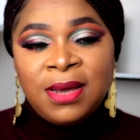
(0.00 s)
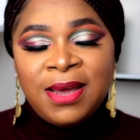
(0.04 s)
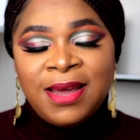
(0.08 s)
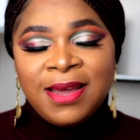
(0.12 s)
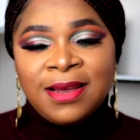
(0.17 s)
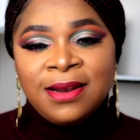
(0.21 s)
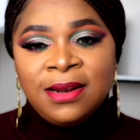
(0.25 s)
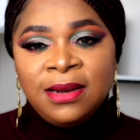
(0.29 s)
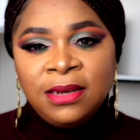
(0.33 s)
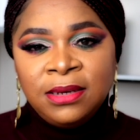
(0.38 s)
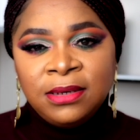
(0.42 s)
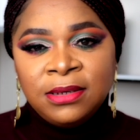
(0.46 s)
I
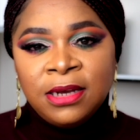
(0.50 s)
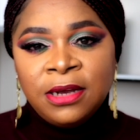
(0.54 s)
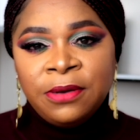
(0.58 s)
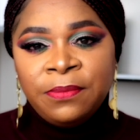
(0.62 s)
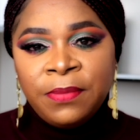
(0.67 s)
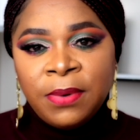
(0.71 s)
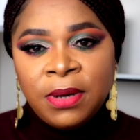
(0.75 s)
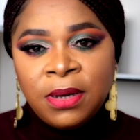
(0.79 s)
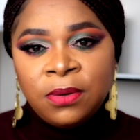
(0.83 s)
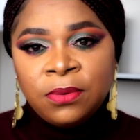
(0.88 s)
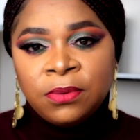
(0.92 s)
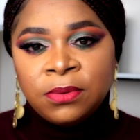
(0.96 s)
cleaned her
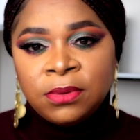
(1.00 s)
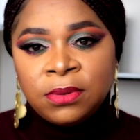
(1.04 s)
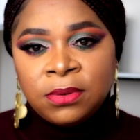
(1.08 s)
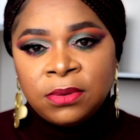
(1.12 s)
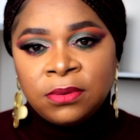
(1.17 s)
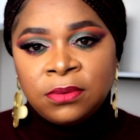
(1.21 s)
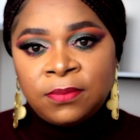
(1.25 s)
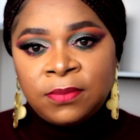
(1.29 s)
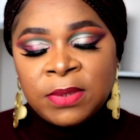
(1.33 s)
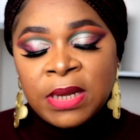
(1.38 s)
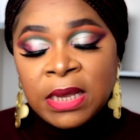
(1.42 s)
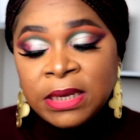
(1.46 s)
mouth
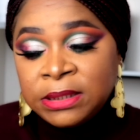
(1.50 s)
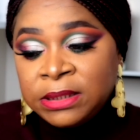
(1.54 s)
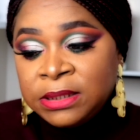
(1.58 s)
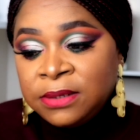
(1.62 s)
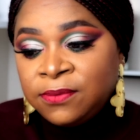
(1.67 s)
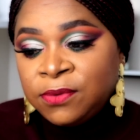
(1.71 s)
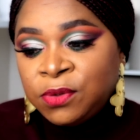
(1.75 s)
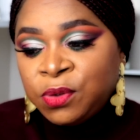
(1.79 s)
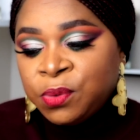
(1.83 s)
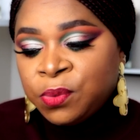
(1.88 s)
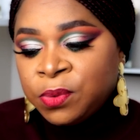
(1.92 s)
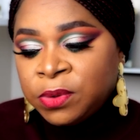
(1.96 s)
as
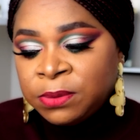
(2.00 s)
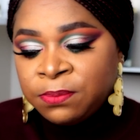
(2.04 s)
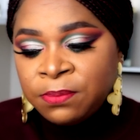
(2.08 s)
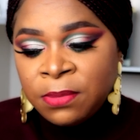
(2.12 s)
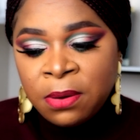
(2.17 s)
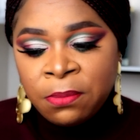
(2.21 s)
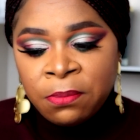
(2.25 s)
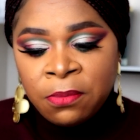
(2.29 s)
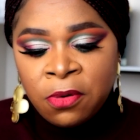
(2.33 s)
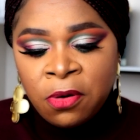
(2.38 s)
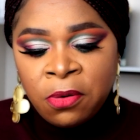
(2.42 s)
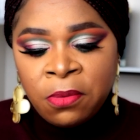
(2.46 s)
if she was my
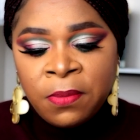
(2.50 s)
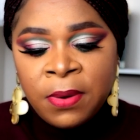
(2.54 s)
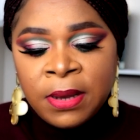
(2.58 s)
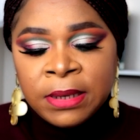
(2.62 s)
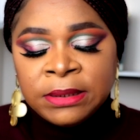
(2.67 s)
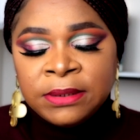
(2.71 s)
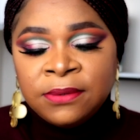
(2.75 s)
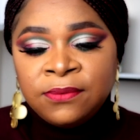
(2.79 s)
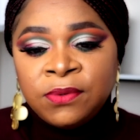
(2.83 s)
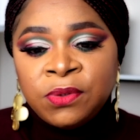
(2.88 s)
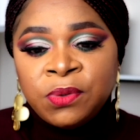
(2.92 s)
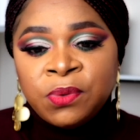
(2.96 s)
mom,
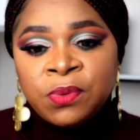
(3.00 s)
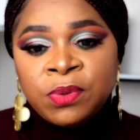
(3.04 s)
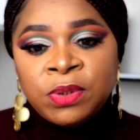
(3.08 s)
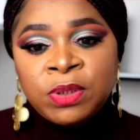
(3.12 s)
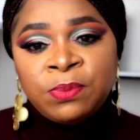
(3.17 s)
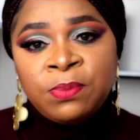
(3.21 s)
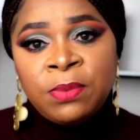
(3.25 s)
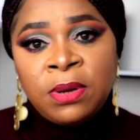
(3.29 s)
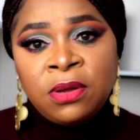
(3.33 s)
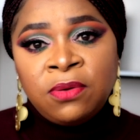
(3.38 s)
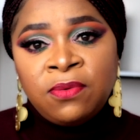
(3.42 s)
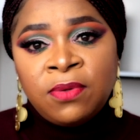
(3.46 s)
as if she was
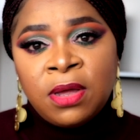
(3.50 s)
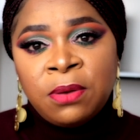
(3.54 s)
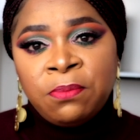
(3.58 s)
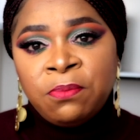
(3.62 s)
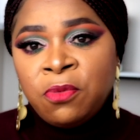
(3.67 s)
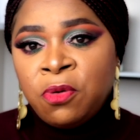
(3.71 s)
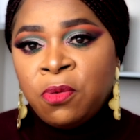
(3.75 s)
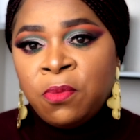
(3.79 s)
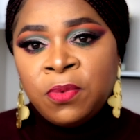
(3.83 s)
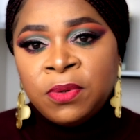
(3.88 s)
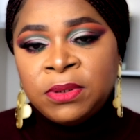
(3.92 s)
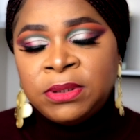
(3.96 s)
my
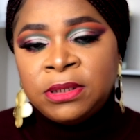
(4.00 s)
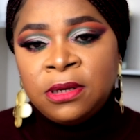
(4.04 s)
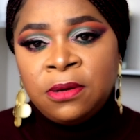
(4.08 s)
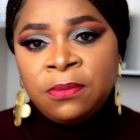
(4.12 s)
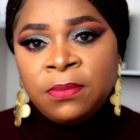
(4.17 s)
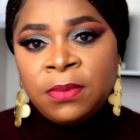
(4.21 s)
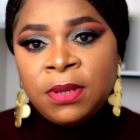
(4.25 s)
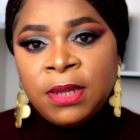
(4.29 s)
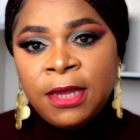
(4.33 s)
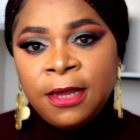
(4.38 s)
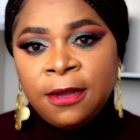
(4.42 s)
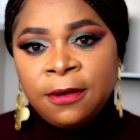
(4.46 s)
grandmom or
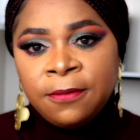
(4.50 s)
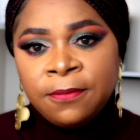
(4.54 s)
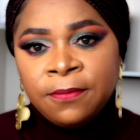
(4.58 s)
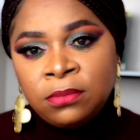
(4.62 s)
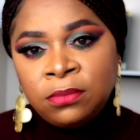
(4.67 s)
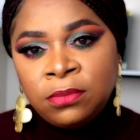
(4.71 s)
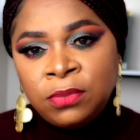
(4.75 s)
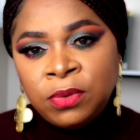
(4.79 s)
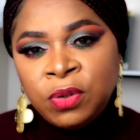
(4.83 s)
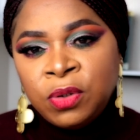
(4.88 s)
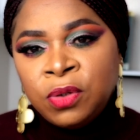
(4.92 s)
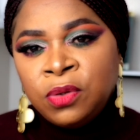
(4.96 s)
something.
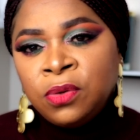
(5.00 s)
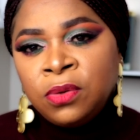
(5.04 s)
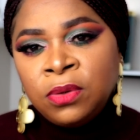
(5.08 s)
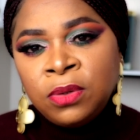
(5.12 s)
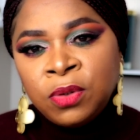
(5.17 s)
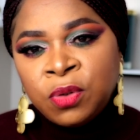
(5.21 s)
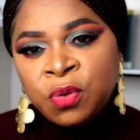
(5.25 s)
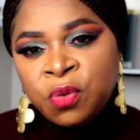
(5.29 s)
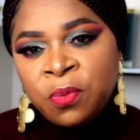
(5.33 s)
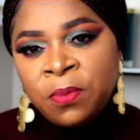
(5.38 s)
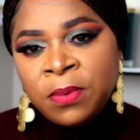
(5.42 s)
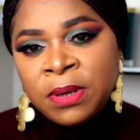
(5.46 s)
Do you know
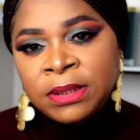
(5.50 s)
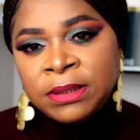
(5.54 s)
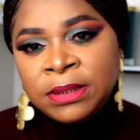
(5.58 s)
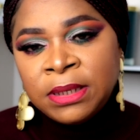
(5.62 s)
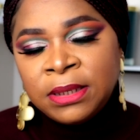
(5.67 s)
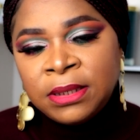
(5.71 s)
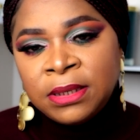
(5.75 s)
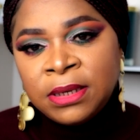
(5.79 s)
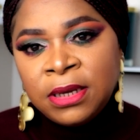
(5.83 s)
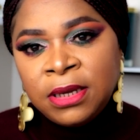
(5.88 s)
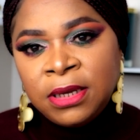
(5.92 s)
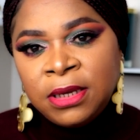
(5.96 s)
this woman
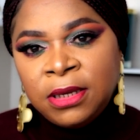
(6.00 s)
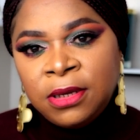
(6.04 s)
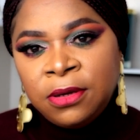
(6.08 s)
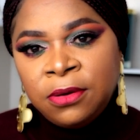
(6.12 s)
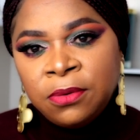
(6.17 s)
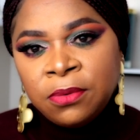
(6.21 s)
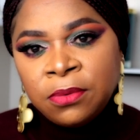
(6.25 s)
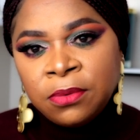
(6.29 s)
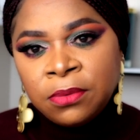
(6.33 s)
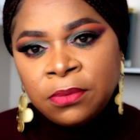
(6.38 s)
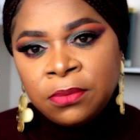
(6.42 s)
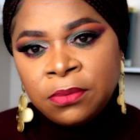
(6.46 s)
said thank you?